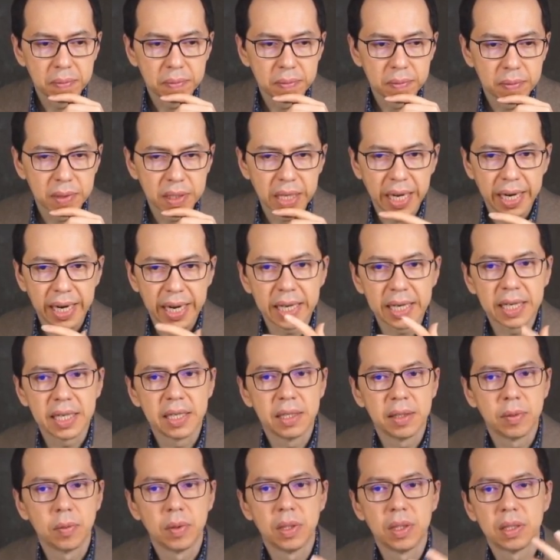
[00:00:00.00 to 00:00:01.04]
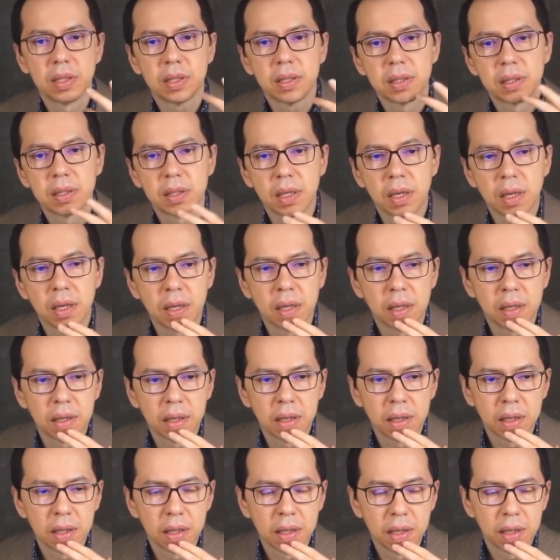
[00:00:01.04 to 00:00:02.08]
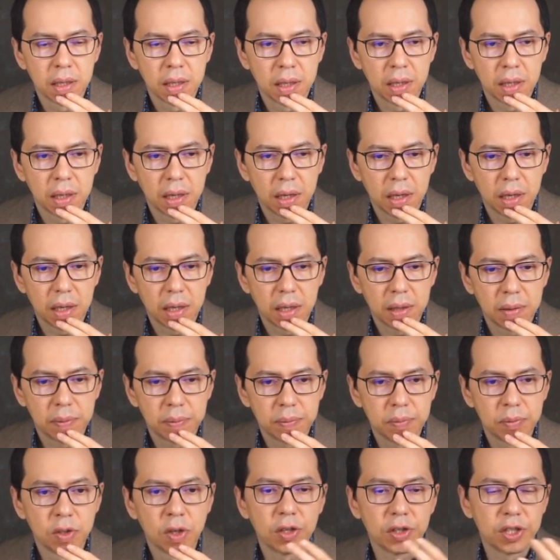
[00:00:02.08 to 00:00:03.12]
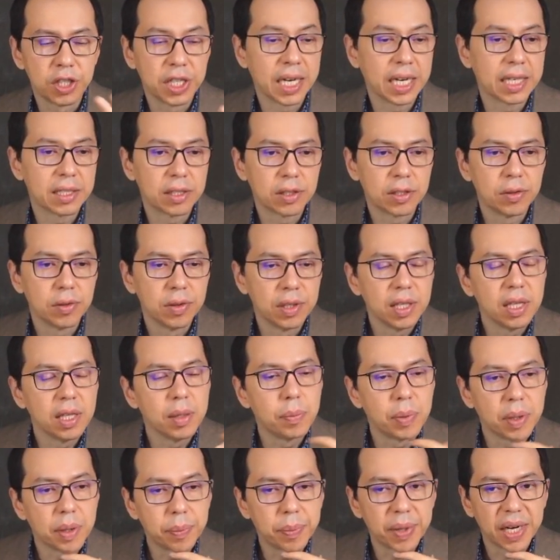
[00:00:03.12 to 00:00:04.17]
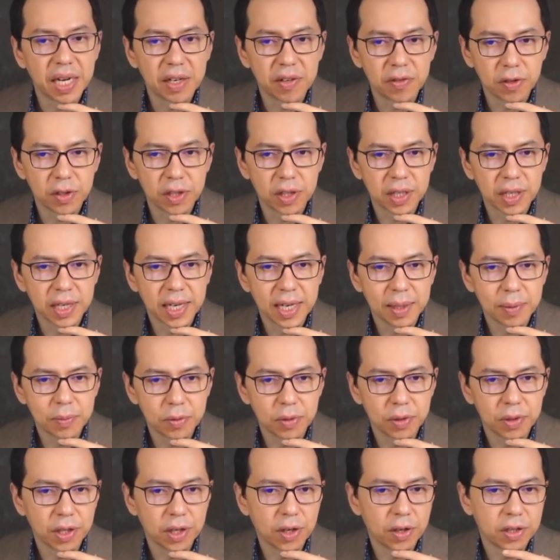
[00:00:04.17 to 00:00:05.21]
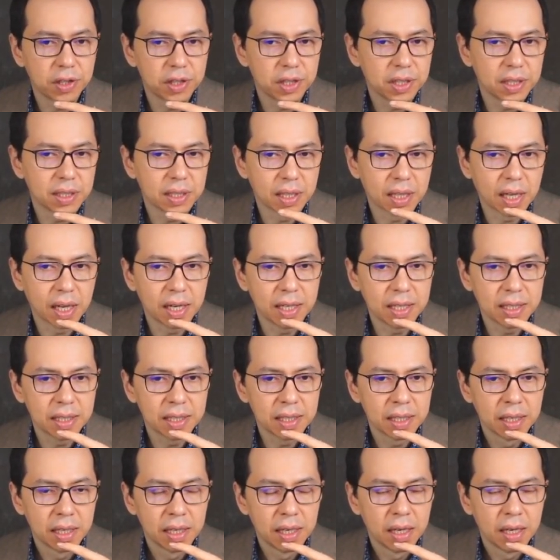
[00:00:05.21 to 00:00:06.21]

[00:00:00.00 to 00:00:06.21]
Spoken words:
Karyakin with no chance to really prepare for the game, to rehearse his lines,